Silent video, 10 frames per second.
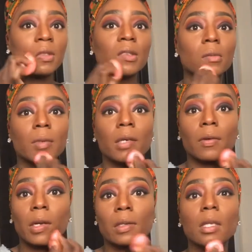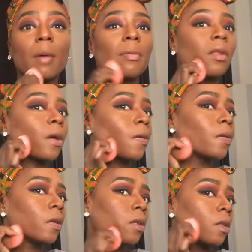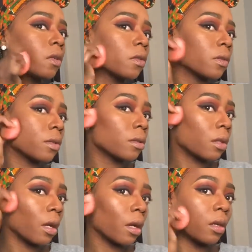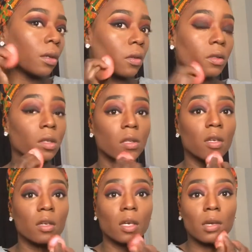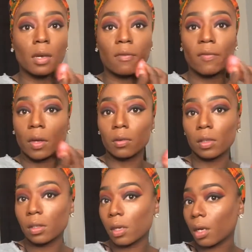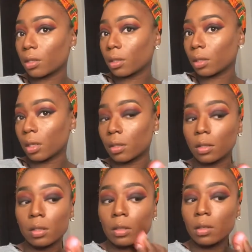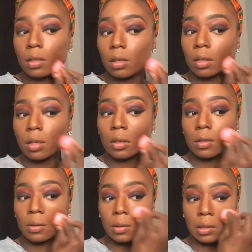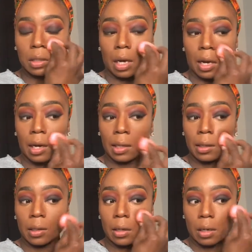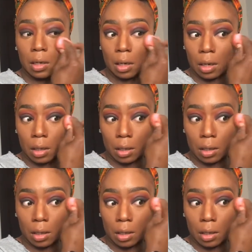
Just blend right on top of that, since that is the foundation side that I